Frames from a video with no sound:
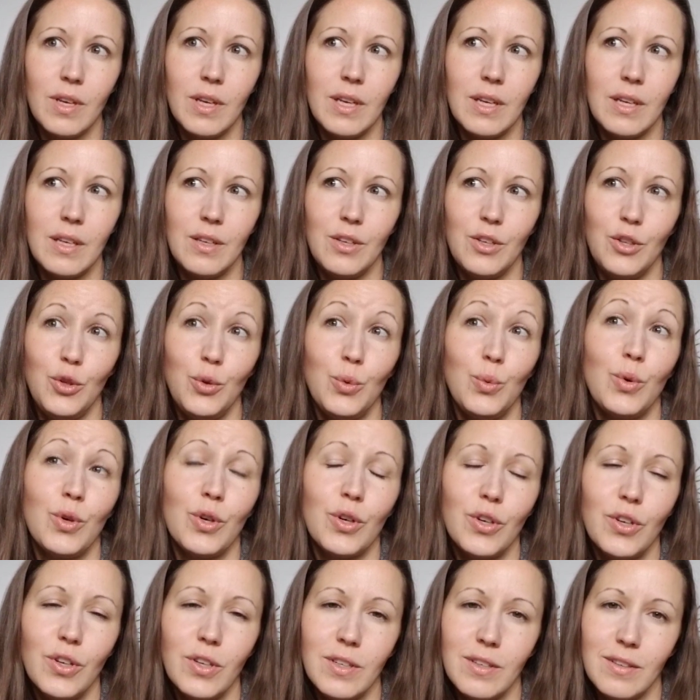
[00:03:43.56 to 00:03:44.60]
and you
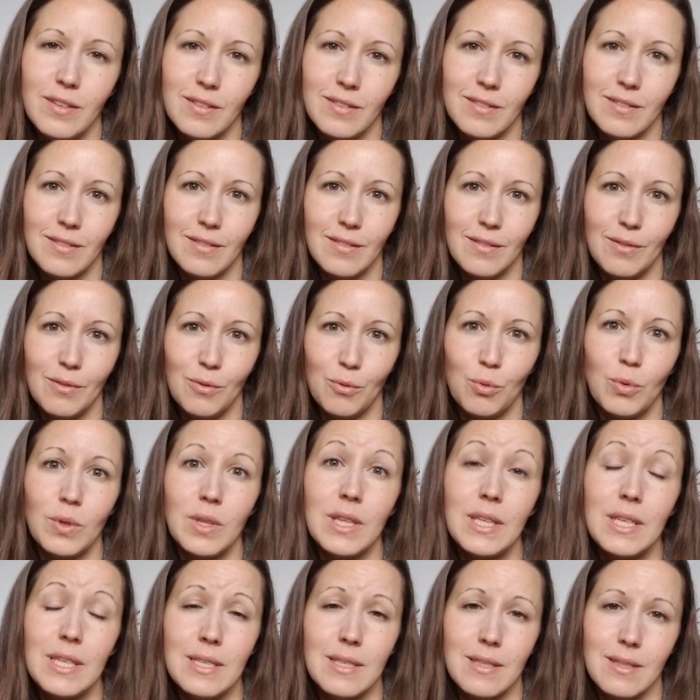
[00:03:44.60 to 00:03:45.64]
could
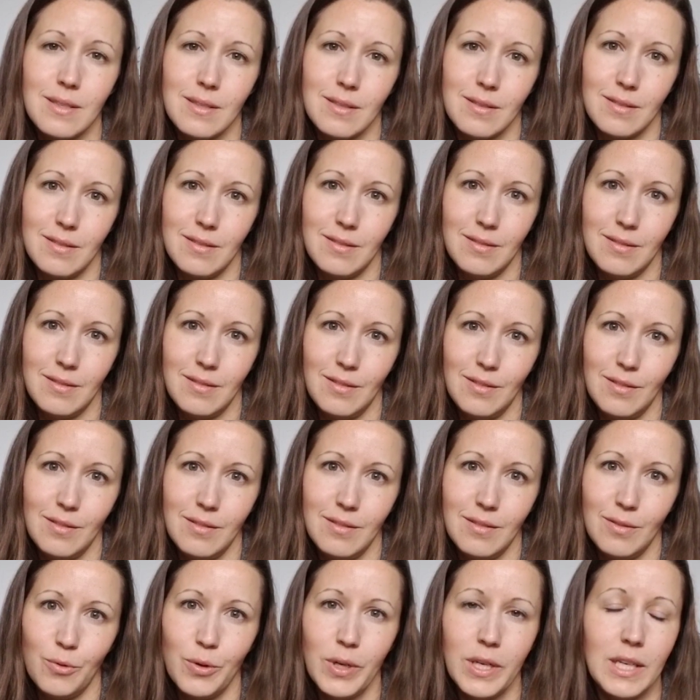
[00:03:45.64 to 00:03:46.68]
release
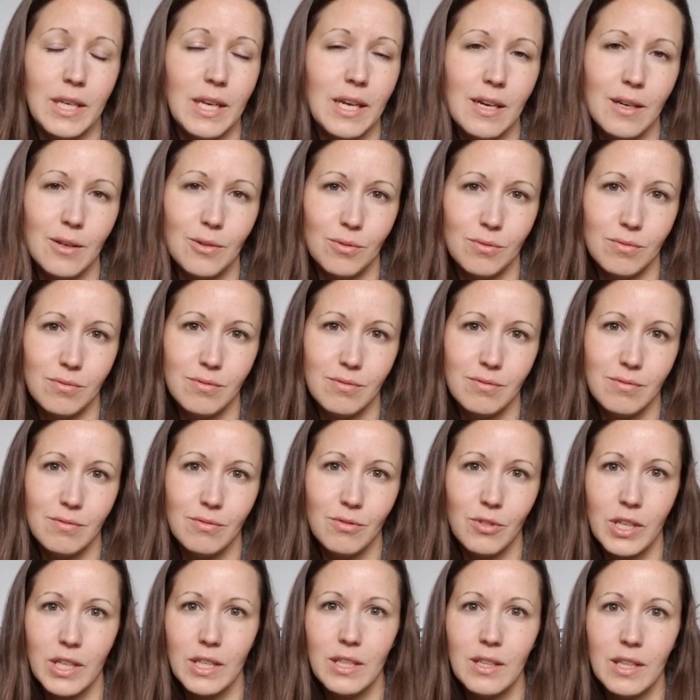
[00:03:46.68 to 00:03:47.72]
right now,
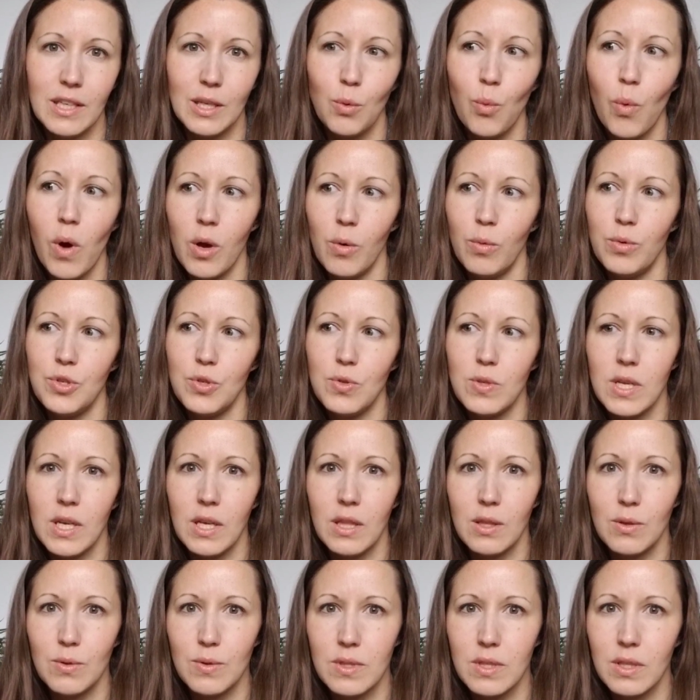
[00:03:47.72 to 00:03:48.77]
right? Like, why would you take
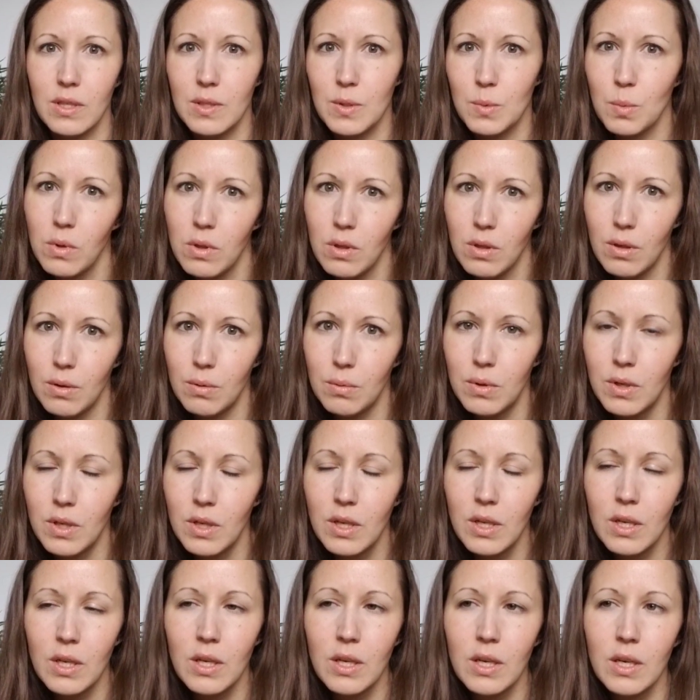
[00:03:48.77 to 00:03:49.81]
those things with you?
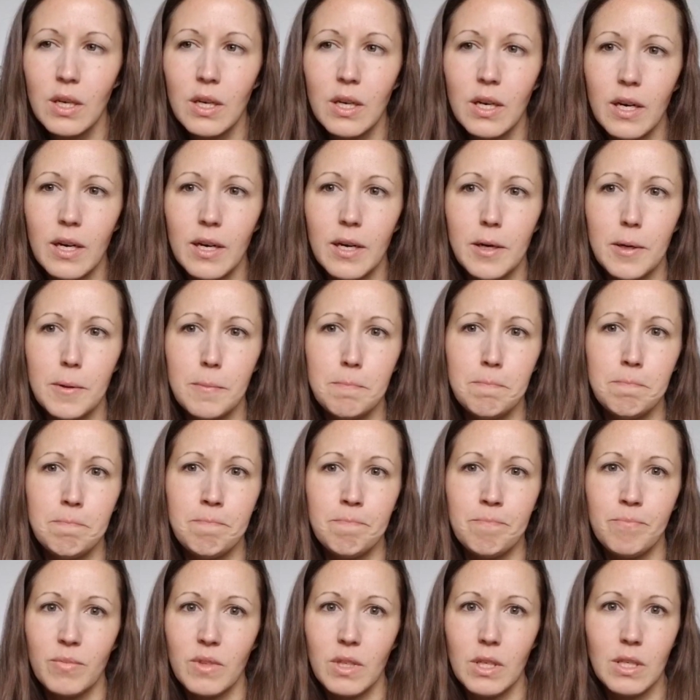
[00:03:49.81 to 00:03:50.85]
Um,
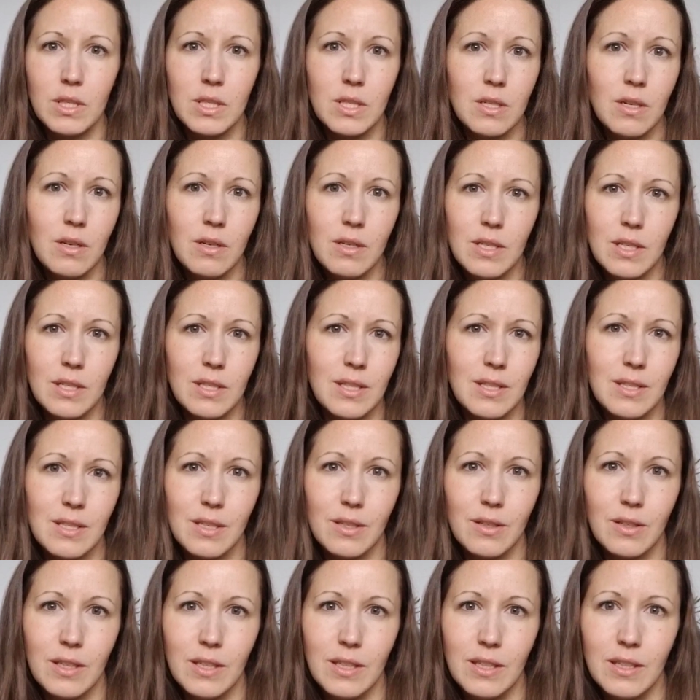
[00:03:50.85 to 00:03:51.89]
it's not
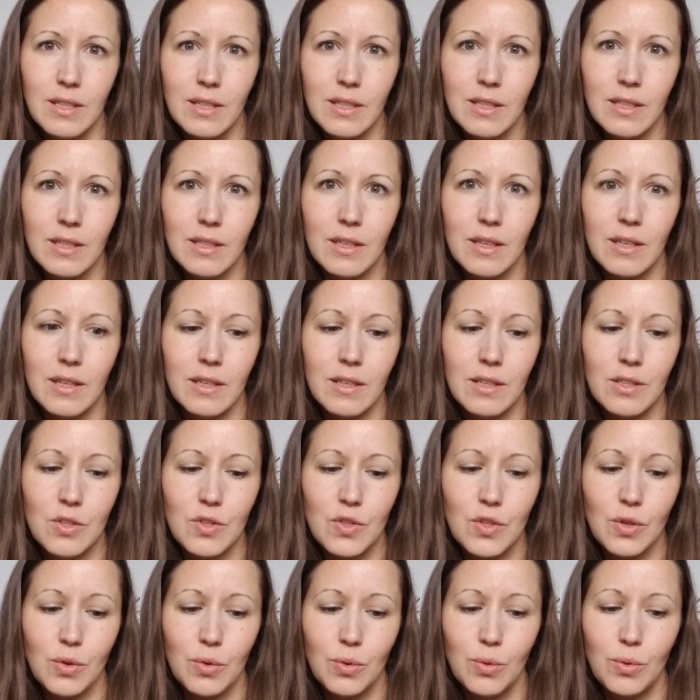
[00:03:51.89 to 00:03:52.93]
necessary. Uh,
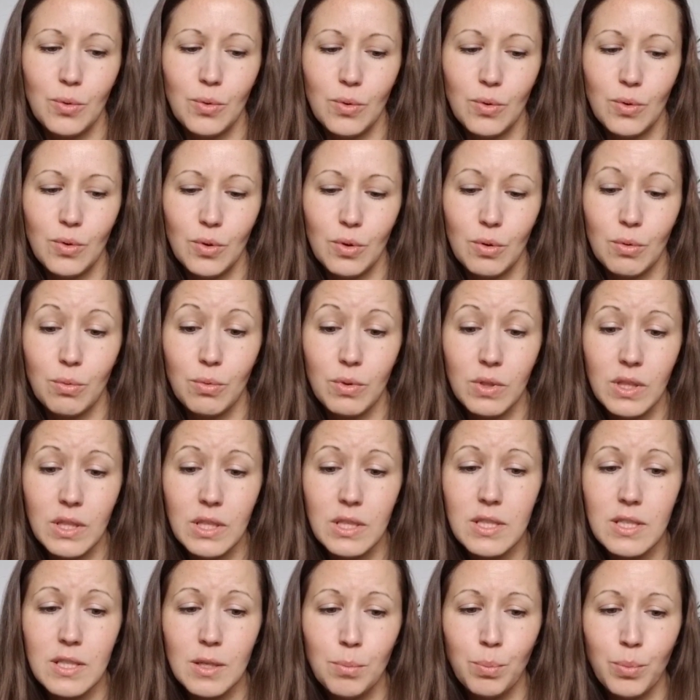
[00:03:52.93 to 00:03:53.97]
so, a really
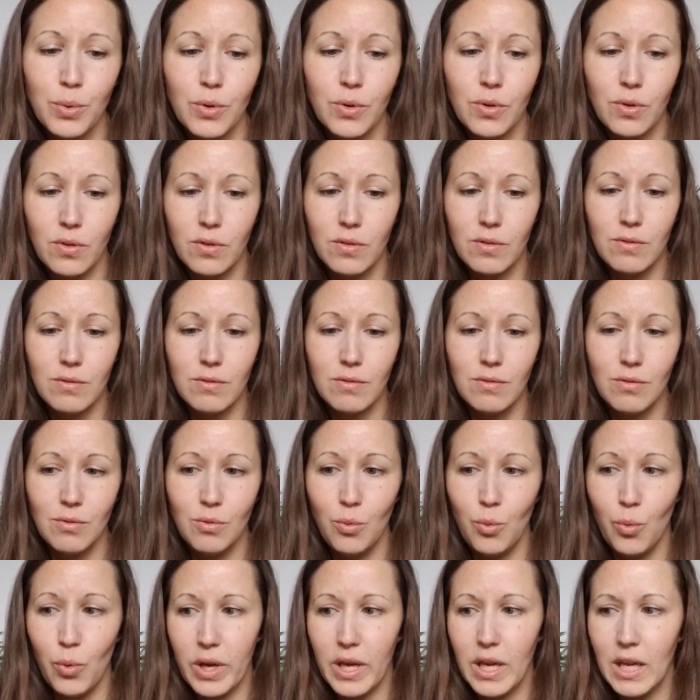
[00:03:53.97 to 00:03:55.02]
simple
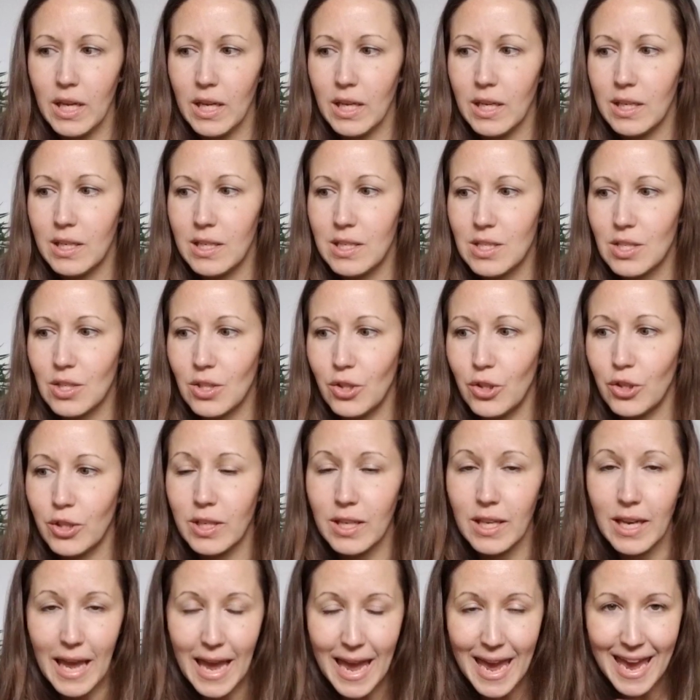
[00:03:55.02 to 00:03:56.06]
way to look
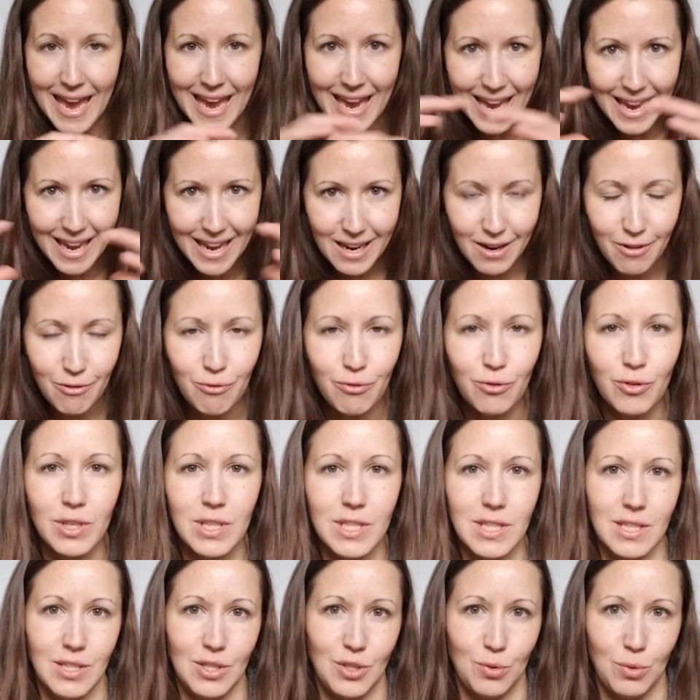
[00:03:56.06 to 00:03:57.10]
at every
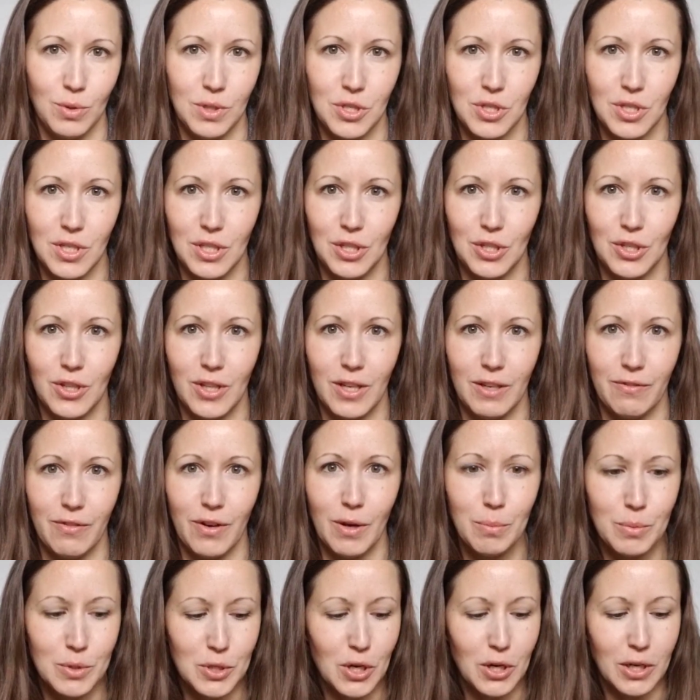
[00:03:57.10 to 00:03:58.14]
situation in your life
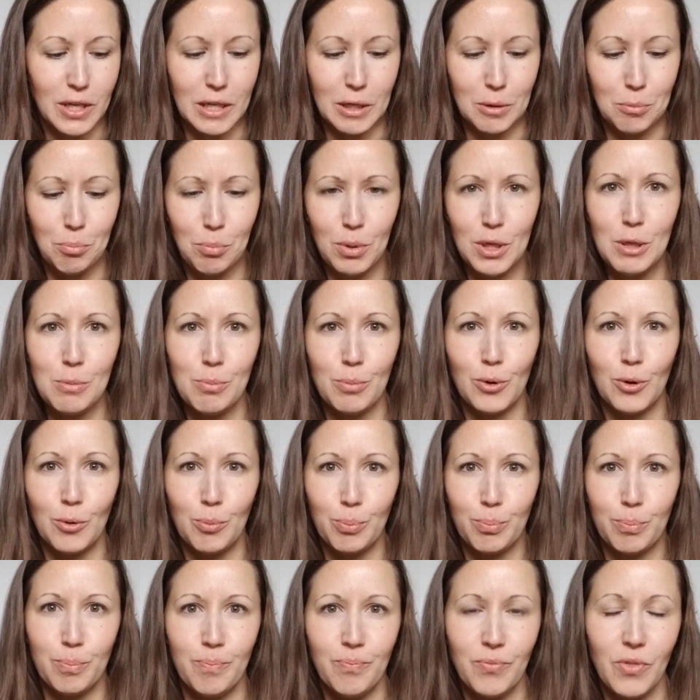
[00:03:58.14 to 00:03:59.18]
I'm talking people,
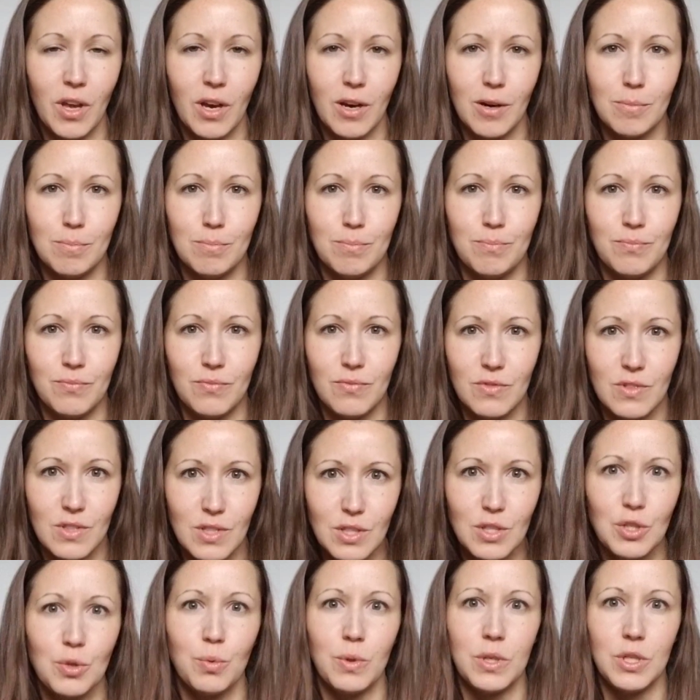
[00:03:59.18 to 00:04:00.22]
um,
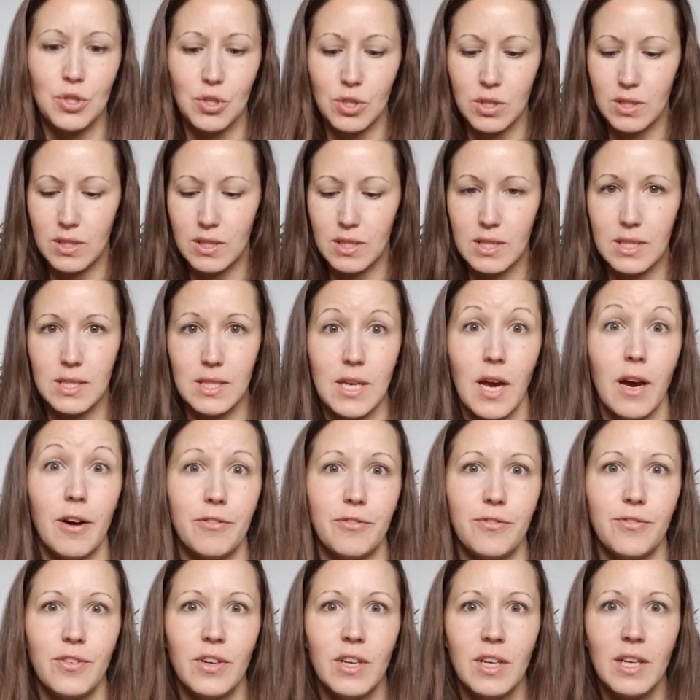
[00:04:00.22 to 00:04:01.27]
situations,
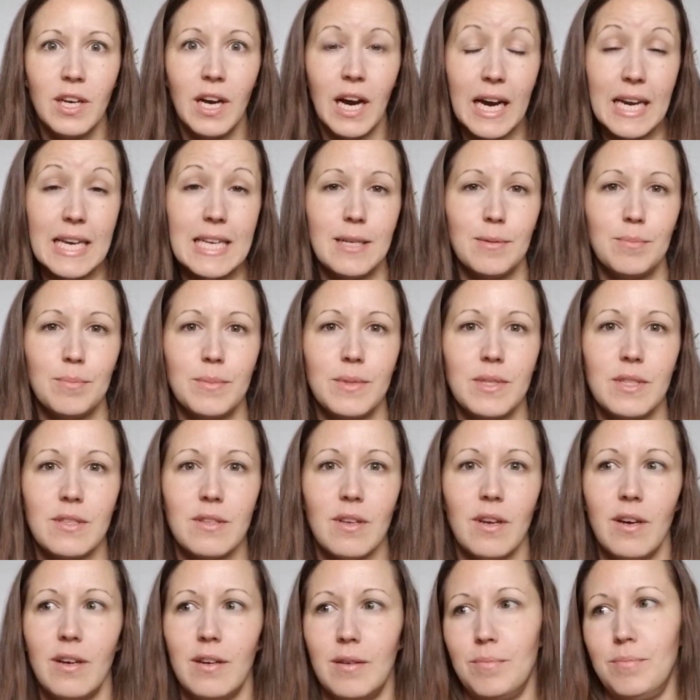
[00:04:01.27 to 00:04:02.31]
stuff, items.
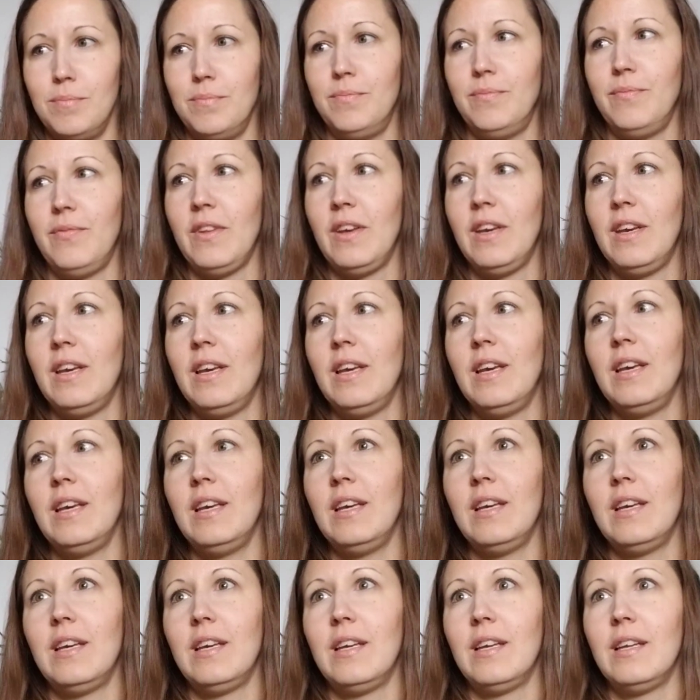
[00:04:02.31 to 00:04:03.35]
Um,
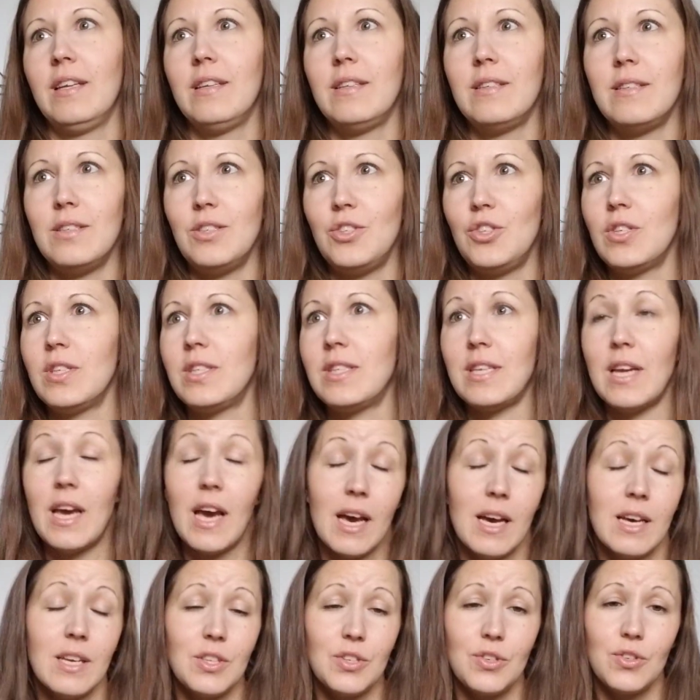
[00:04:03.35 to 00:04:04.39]
just
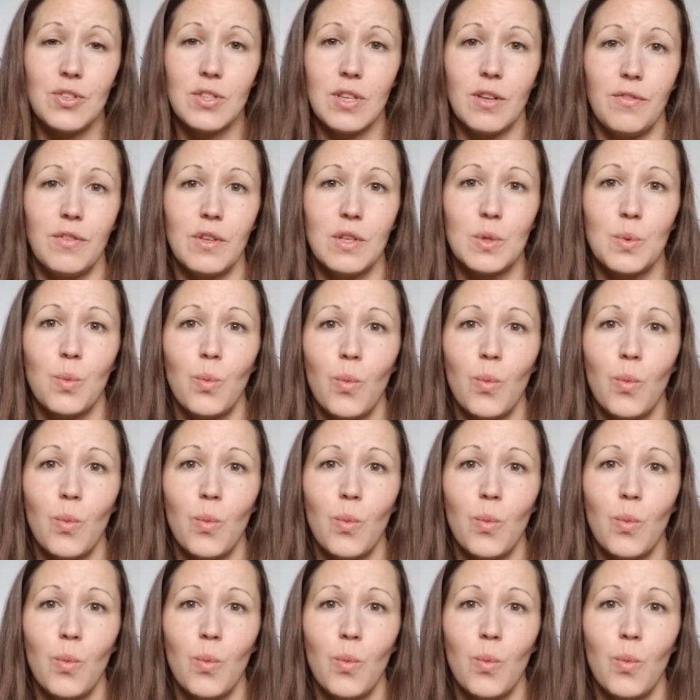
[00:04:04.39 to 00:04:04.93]
ask yourself this